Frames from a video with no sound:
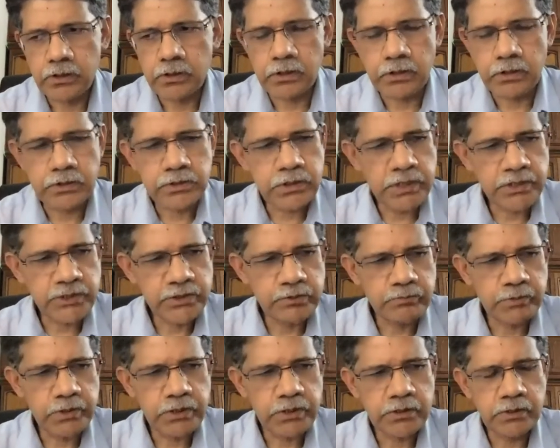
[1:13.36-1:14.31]

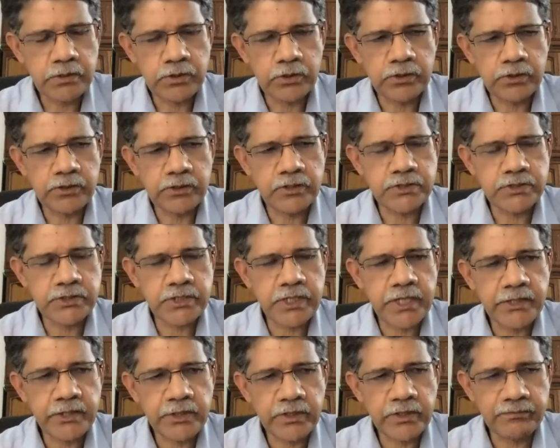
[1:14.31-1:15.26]
judgment, the
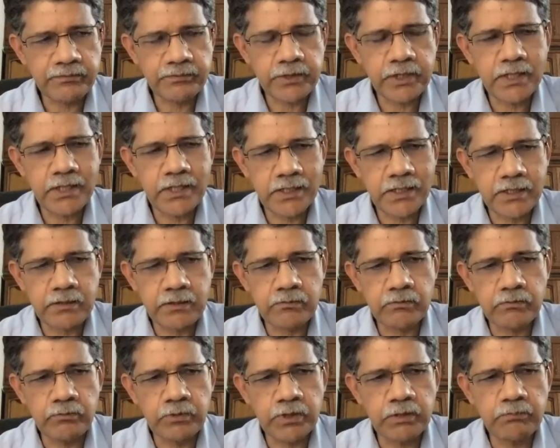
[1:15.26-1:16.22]
standard of care,
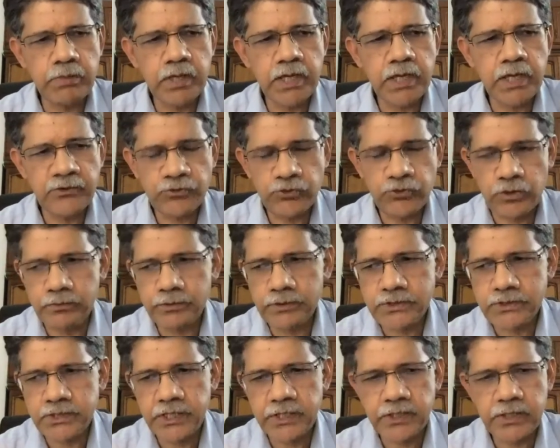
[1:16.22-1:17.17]
we base our
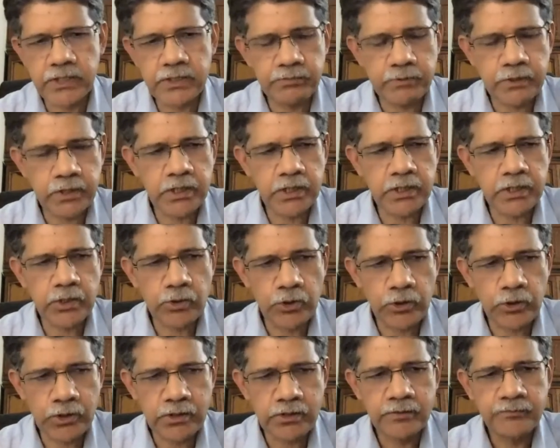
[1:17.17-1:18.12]
standard of care
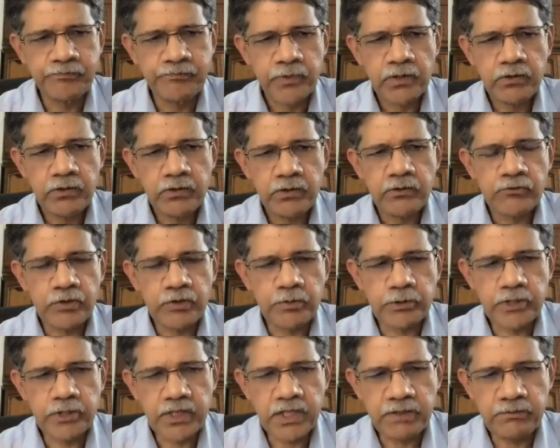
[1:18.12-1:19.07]
on some
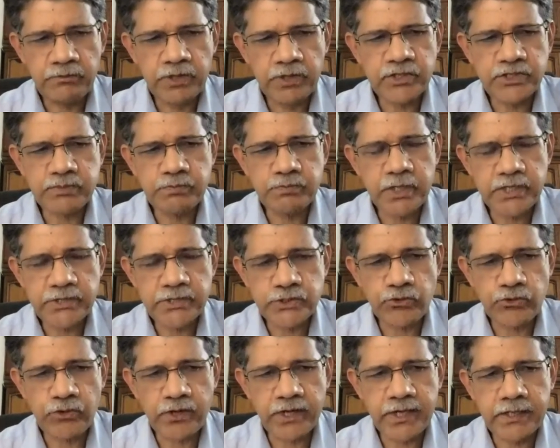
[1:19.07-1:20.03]
of the evidence-based
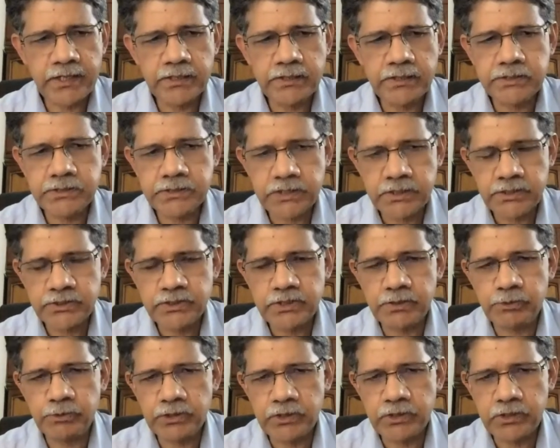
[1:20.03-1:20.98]
trials and
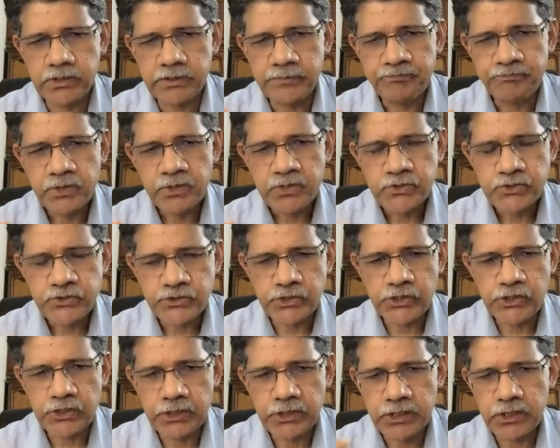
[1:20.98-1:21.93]
some of the
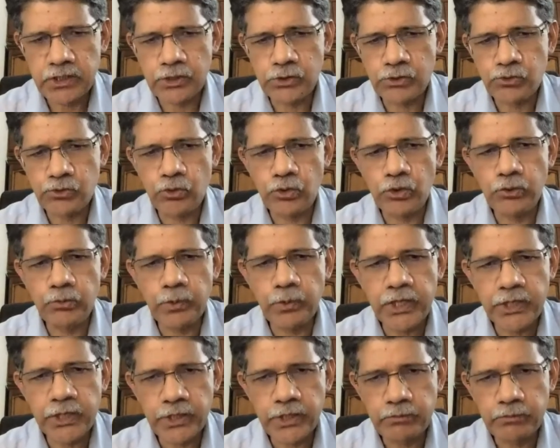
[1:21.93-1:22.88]
strictly controlled
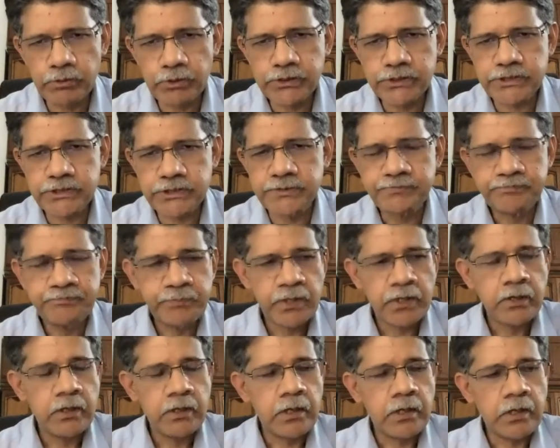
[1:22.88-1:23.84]
variables.
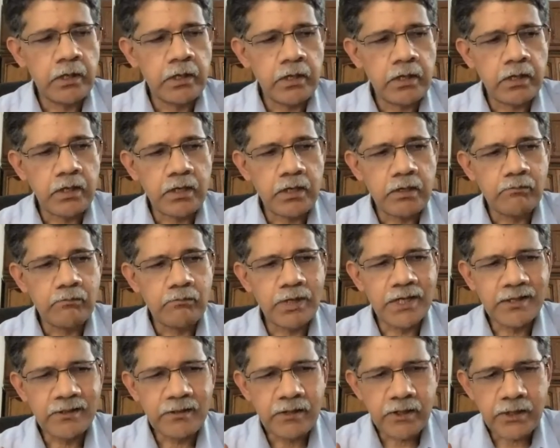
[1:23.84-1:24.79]

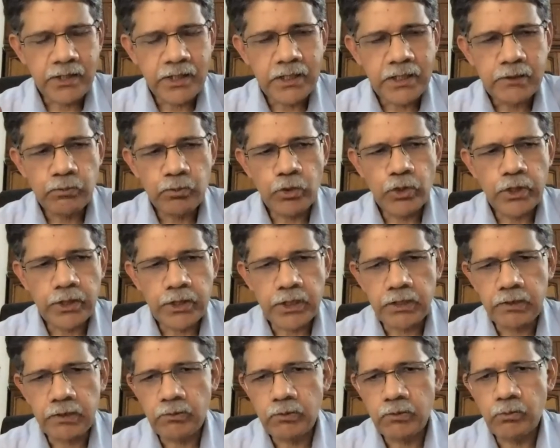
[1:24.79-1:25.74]
But in the real
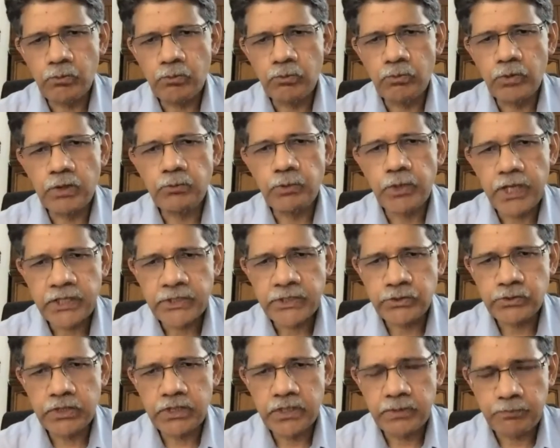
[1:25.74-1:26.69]
world, when we
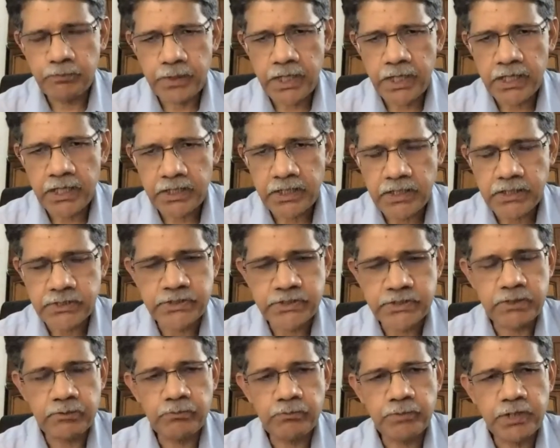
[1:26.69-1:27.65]
actually practice
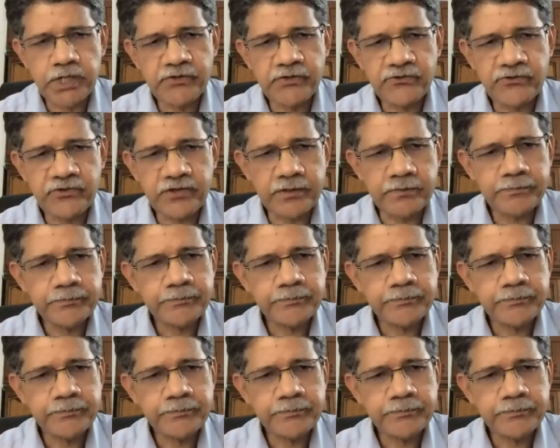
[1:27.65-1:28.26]
our medicine,